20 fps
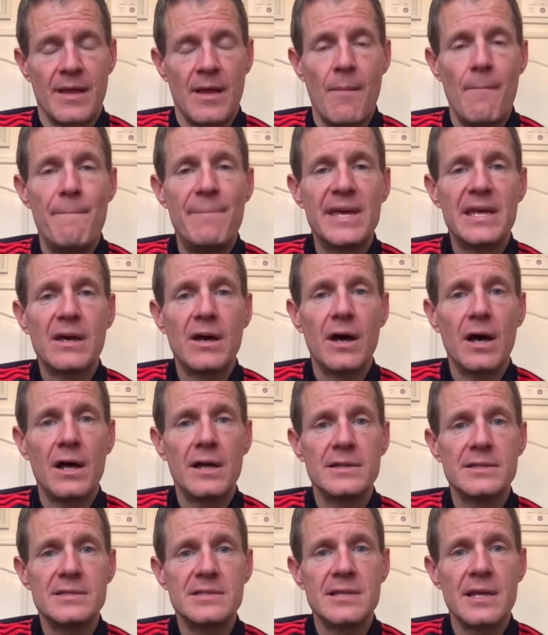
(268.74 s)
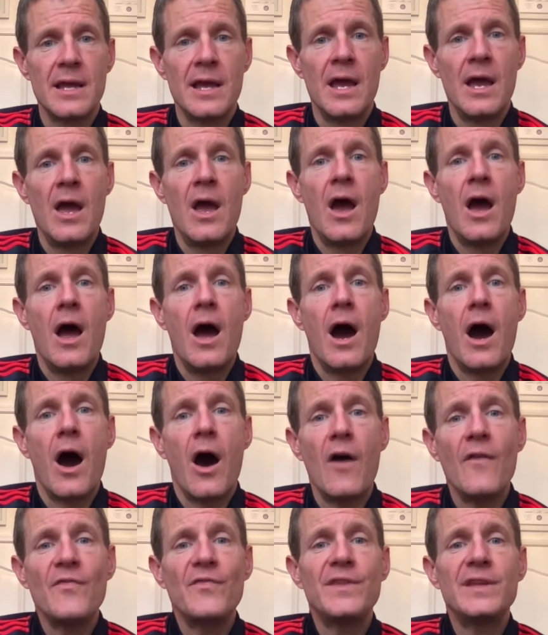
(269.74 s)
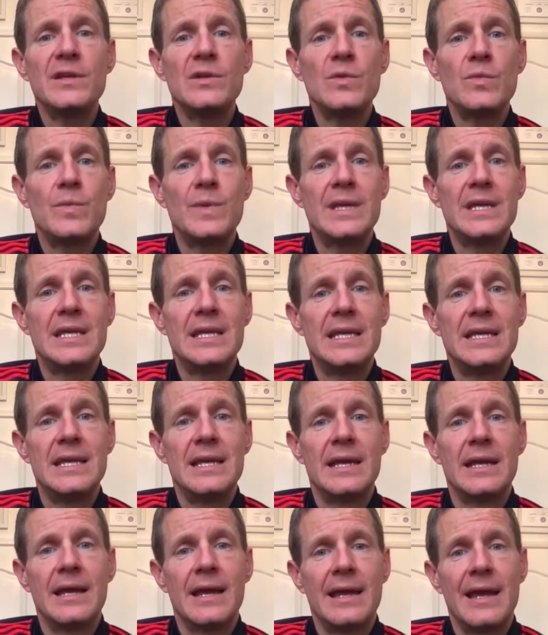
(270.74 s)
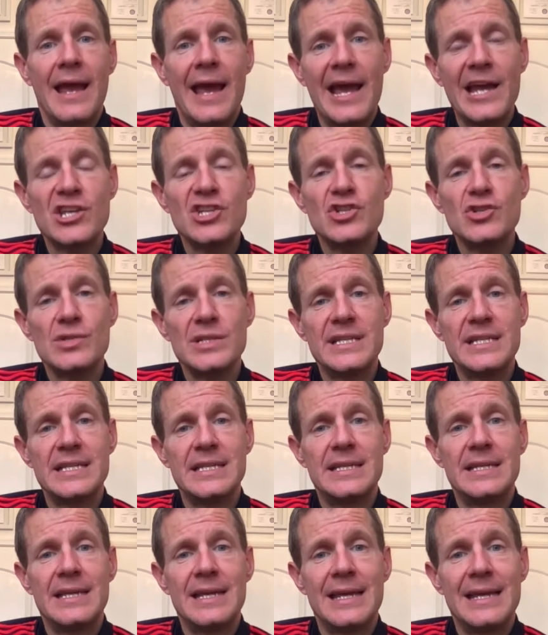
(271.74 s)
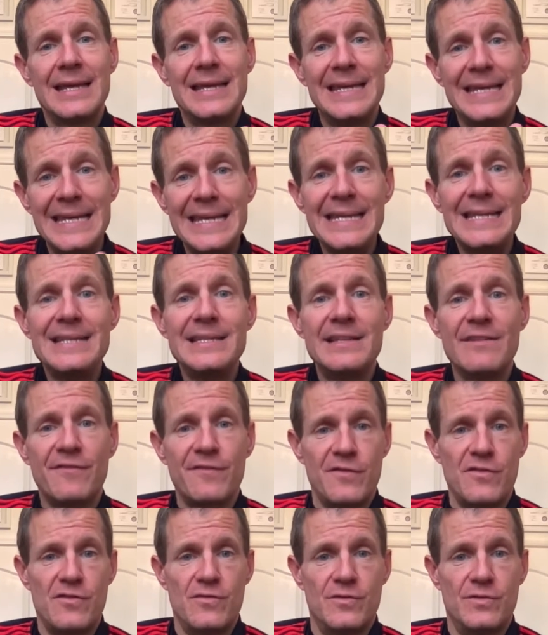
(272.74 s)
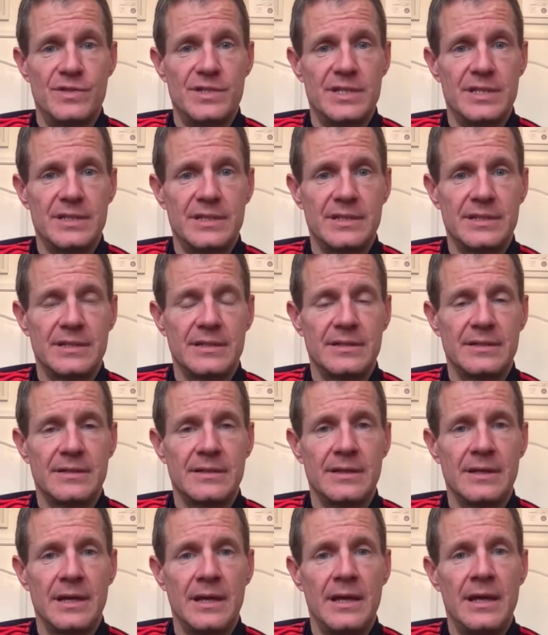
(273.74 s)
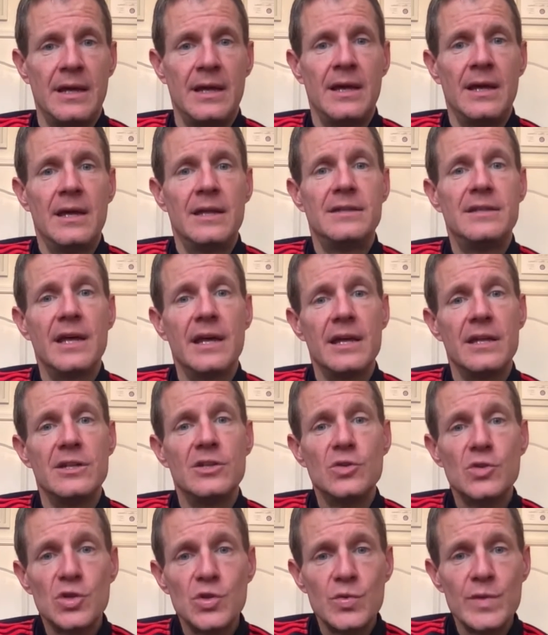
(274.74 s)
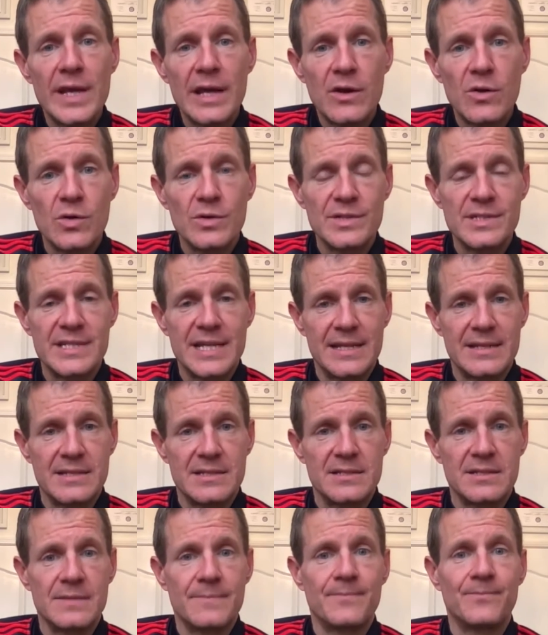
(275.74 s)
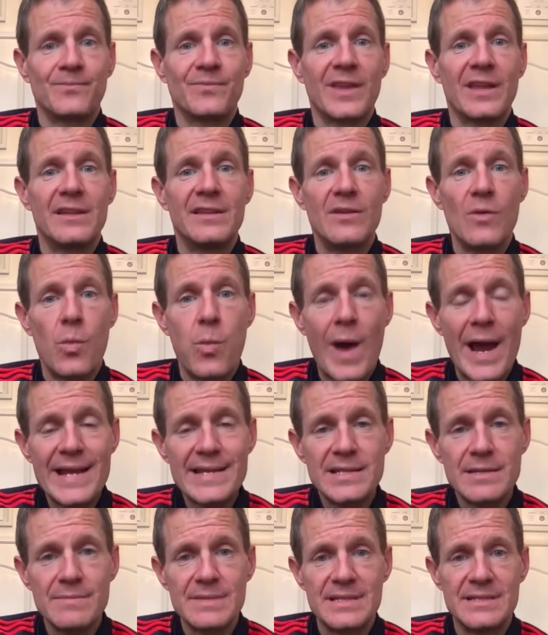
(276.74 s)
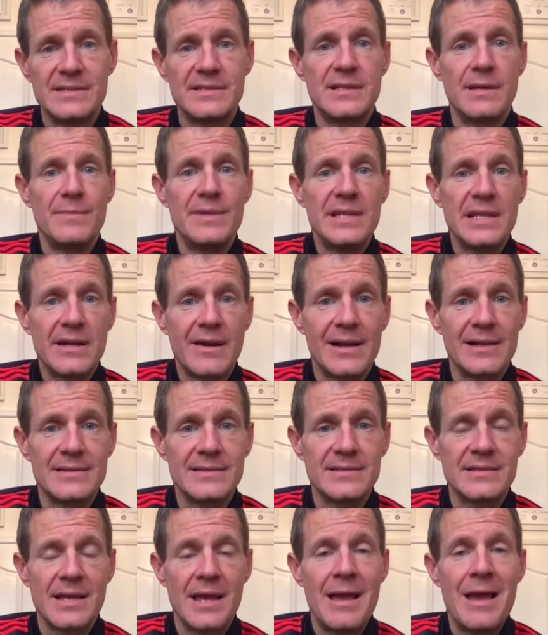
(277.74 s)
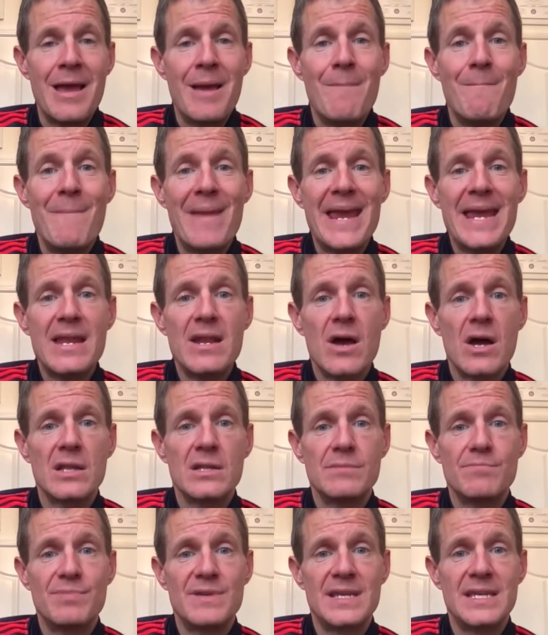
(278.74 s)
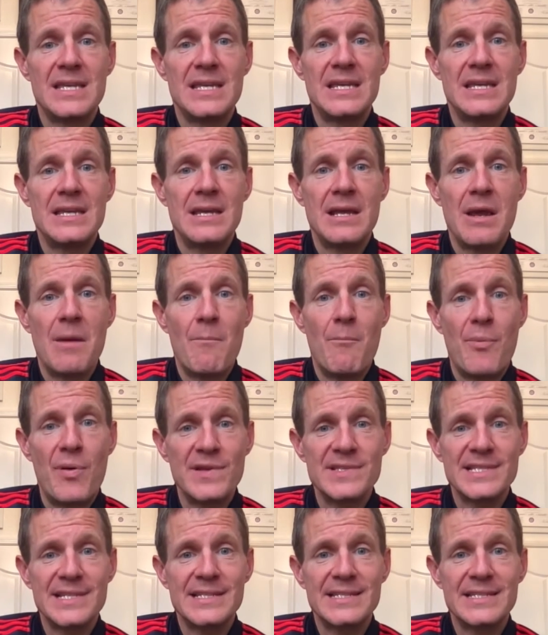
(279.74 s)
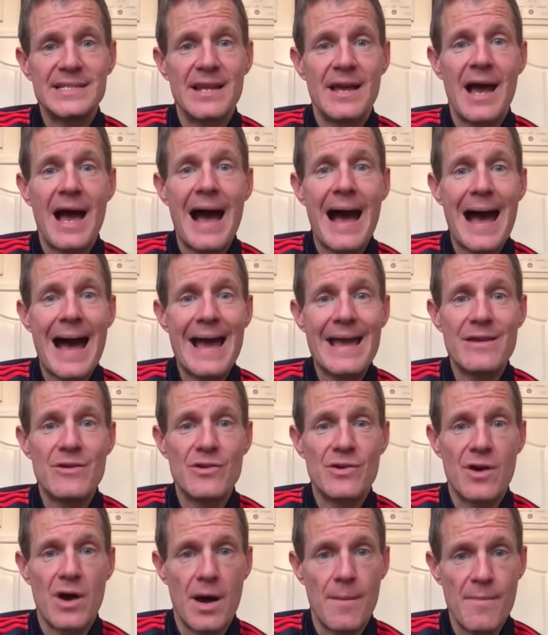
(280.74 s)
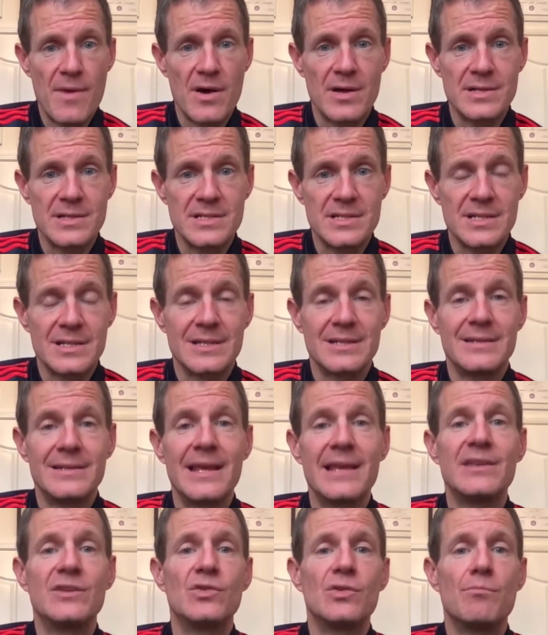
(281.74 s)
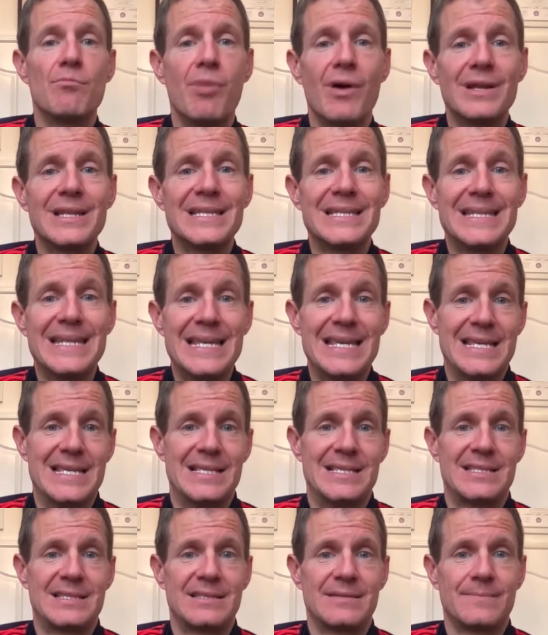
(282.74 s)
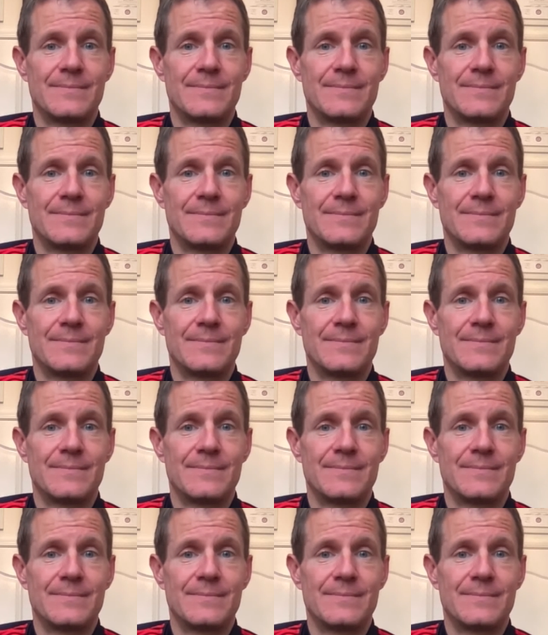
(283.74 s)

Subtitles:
because until we actually eat the food, the nutrient content, the vitamins, the minerals may not be present in a higher amount that your body needs.